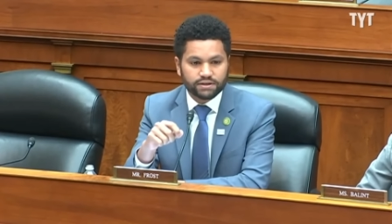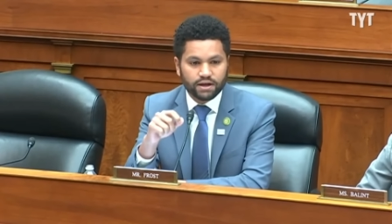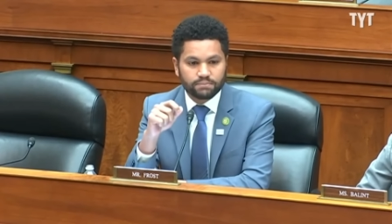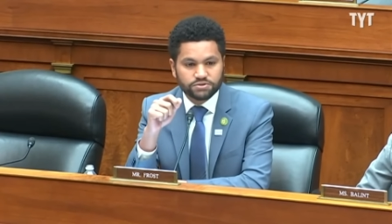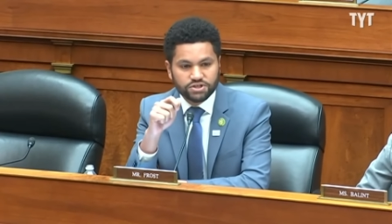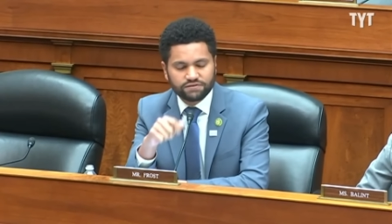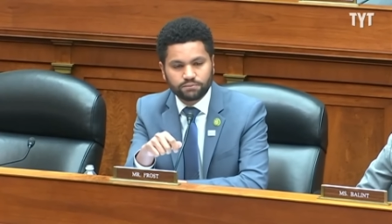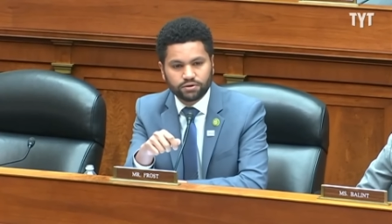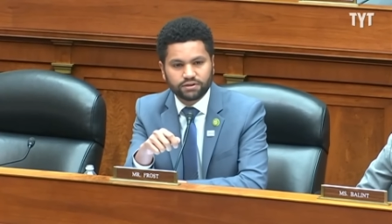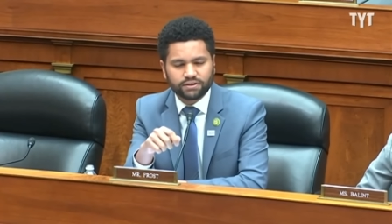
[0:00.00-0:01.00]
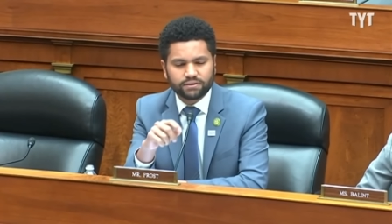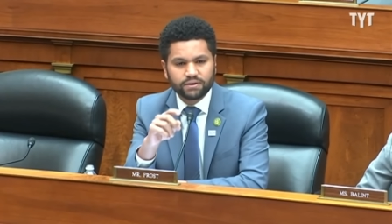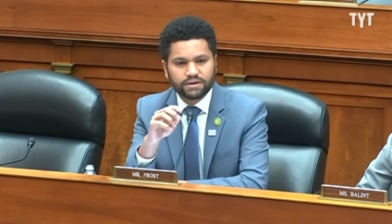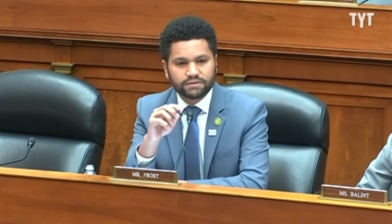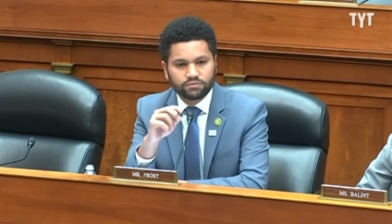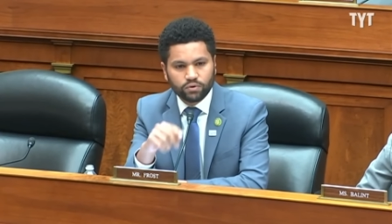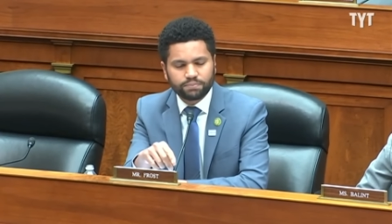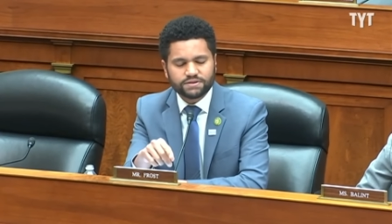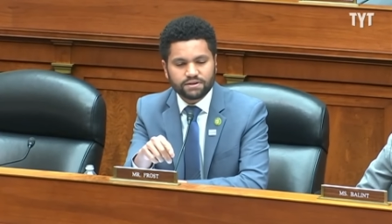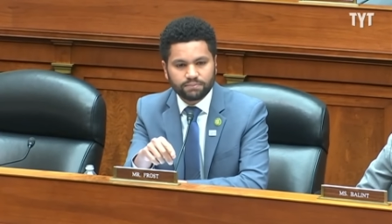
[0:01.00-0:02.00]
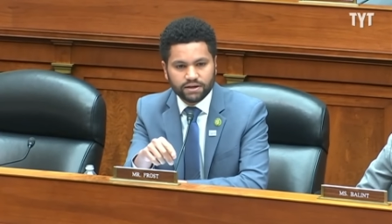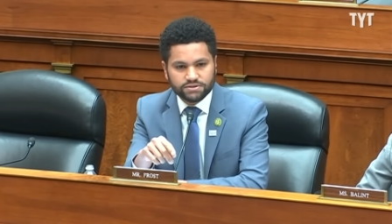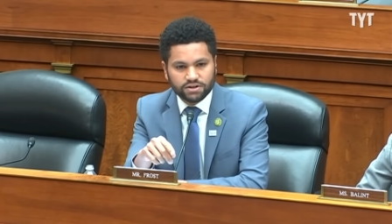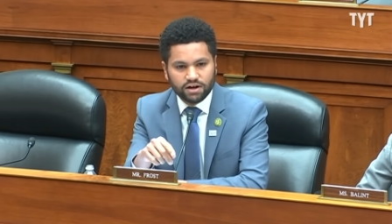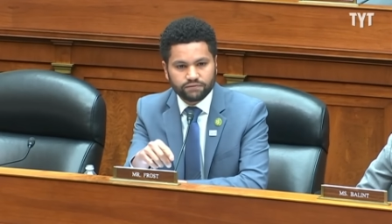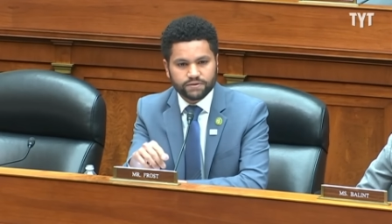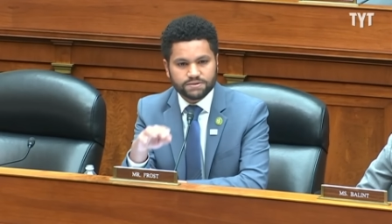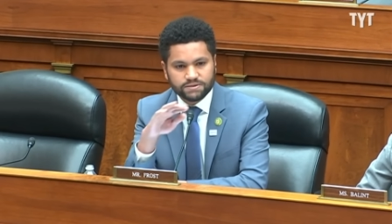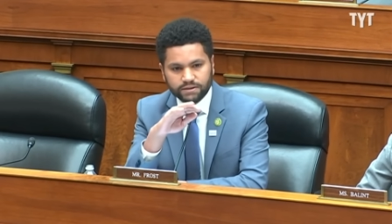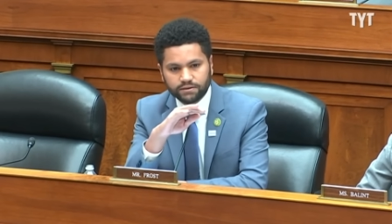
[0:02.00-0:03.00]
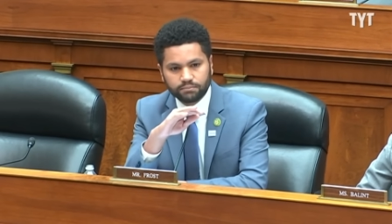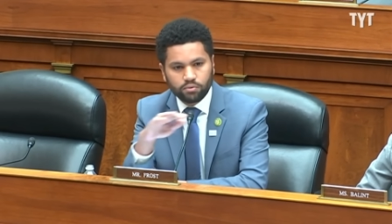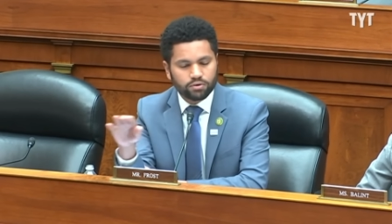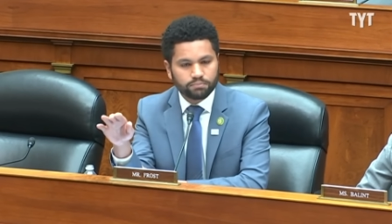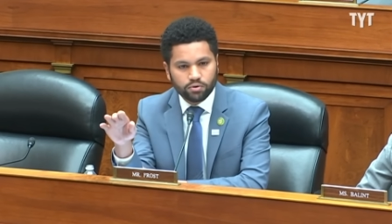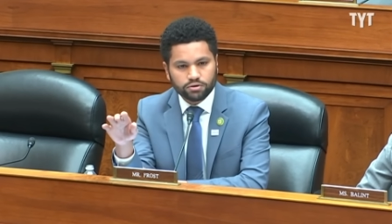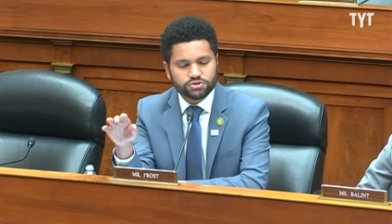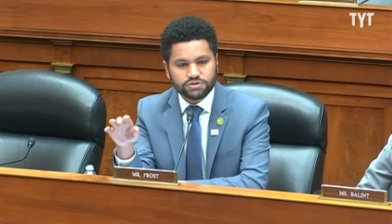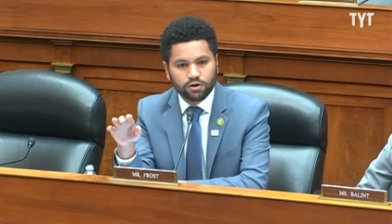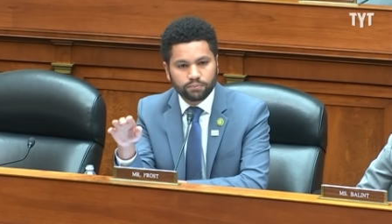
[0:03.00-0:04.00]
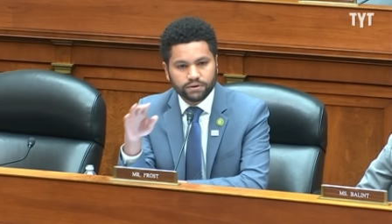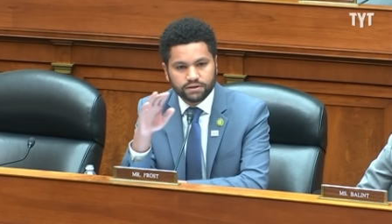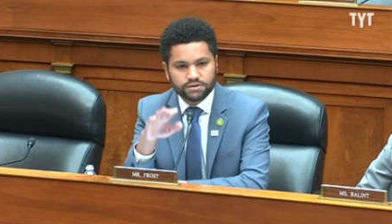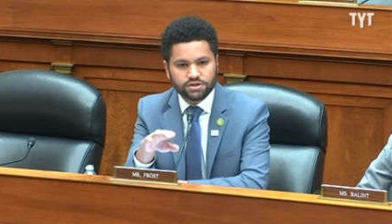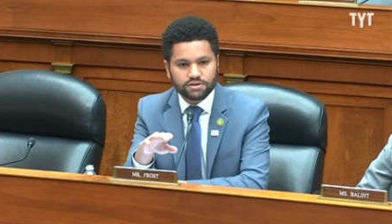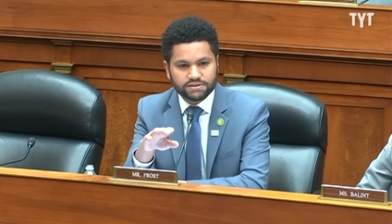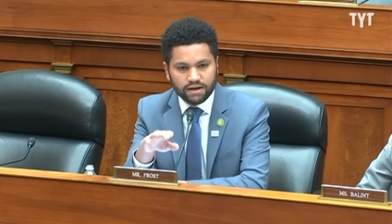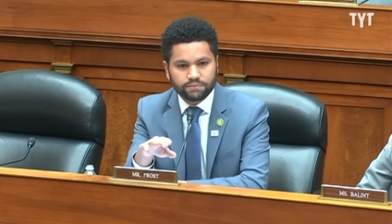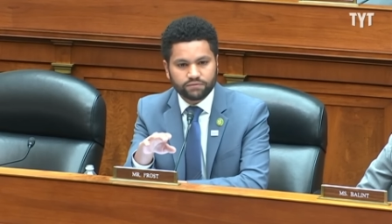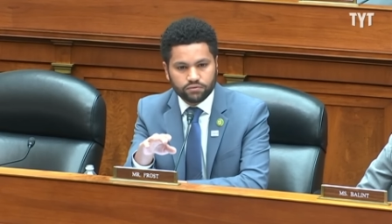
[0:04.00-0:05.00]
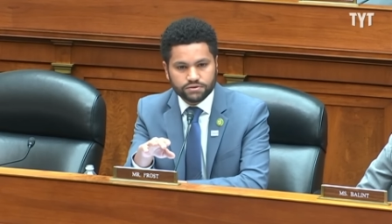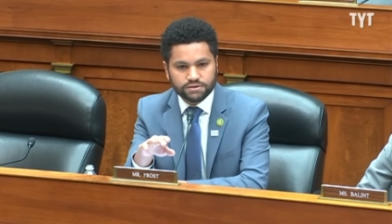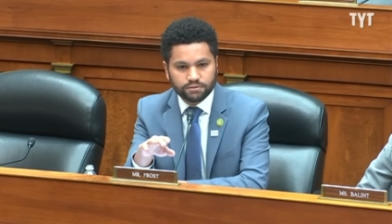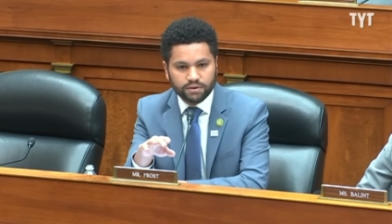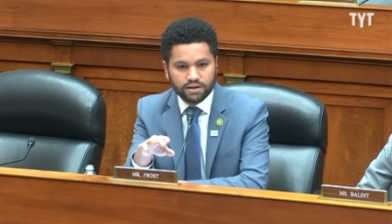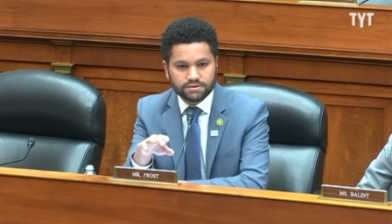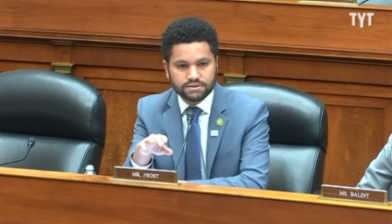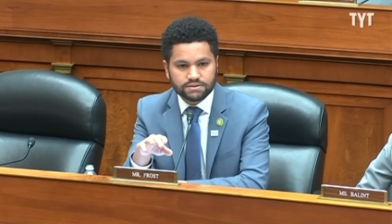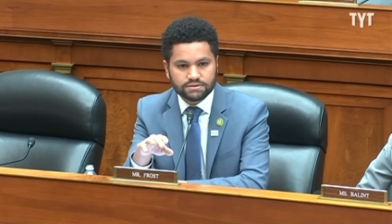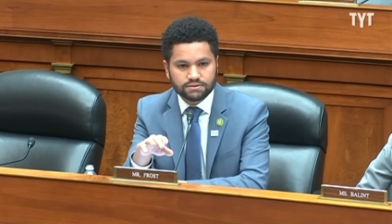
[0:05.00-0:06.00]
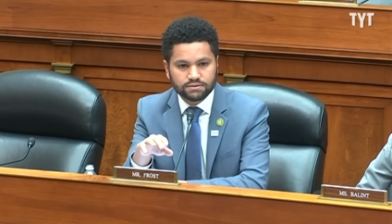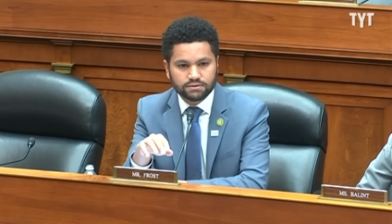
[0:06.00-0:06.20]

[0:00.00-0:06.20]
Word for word: Um, Chief Modlin, when President Biden took office, did the border just open and did y'all stop enforcing your policies?